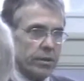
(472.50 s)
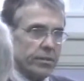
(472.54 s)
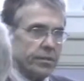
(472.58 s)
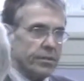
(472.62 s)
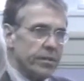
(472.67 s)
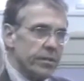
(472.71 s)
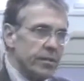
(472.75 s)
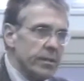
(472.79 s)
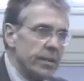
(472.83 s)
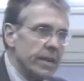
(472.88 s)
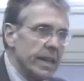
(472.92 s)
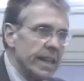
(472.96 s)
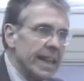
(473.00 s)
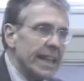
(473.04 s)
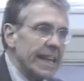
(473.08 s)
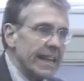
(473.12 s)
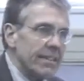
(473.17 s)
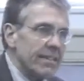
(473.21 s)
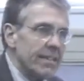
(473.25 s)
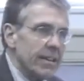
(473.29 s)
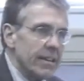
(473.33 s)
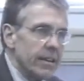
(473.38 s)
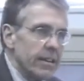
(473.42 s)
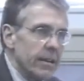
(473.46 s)
and, and
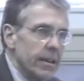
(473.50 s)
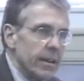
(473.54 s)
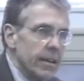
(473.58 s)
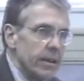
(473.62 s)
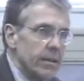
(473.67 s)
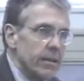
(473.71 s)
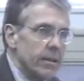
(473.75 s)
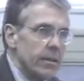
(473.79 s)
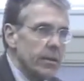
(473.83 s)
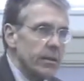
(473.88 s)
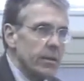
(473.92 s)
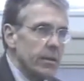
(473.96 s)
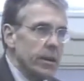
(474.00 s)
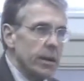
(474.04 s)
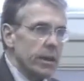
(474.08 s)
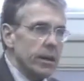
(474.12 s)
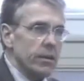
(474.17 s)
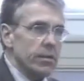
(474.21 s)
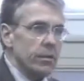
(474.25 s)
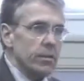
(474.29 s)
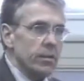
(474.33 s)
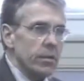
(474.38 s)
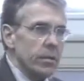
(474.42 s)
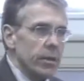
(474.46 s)
things like that, you, you,
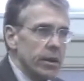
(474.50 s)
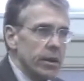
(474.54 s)
can't do